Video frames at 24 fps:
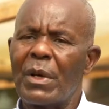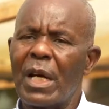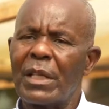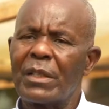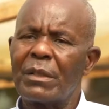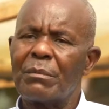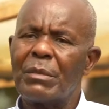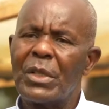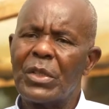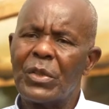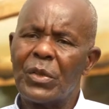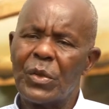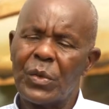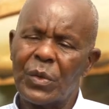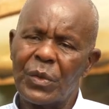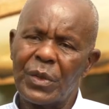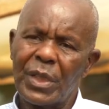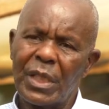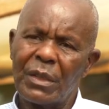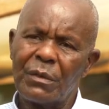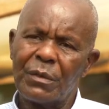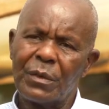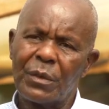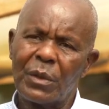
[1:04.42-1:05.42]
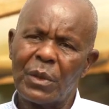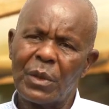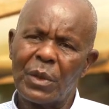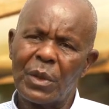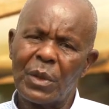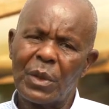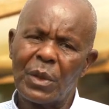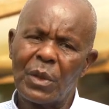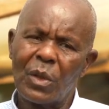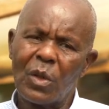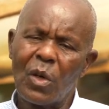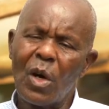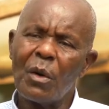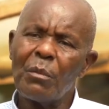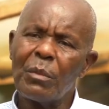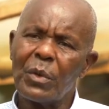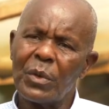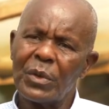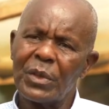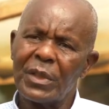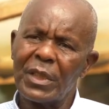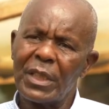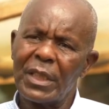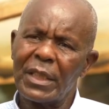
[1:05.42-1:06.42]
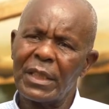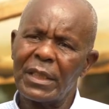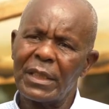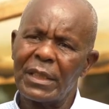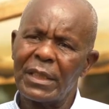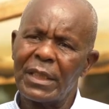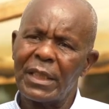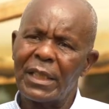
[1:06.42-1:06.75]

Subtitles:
has been chosen for composting